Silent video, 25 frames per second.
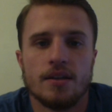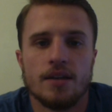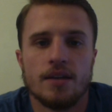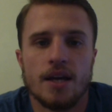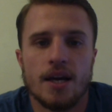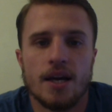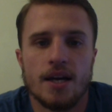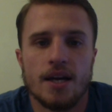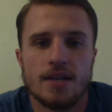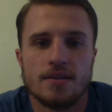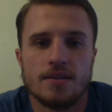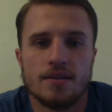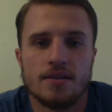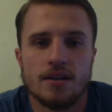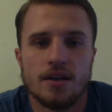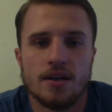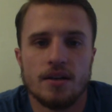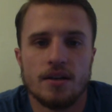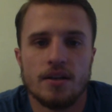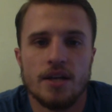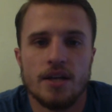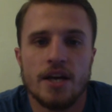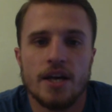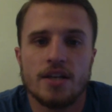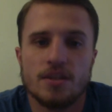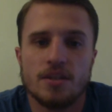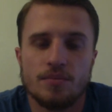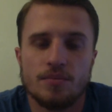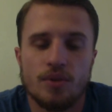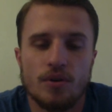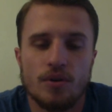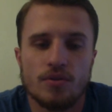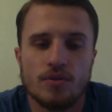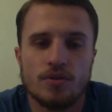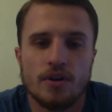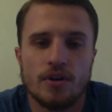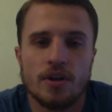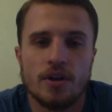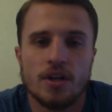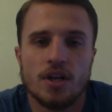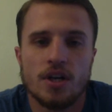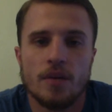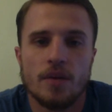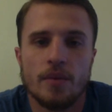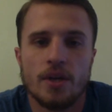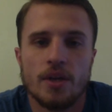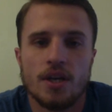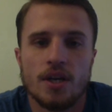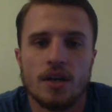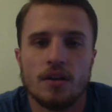as the exit polls started
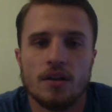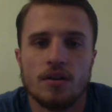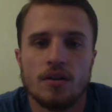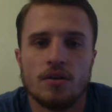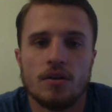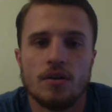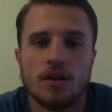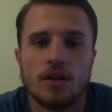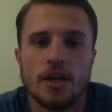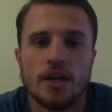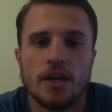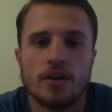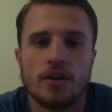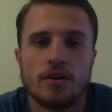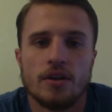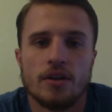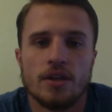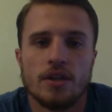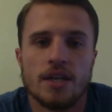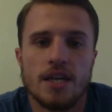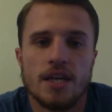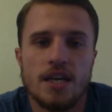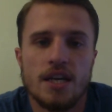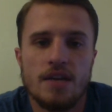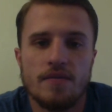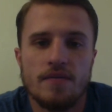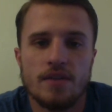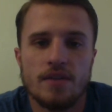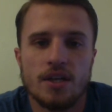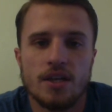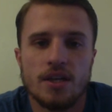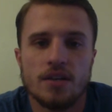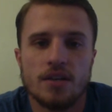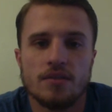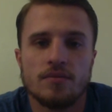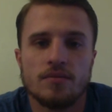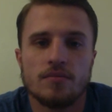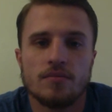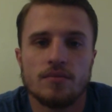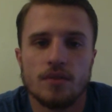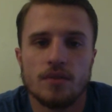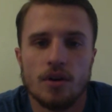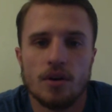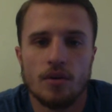coming in a little later in the evening,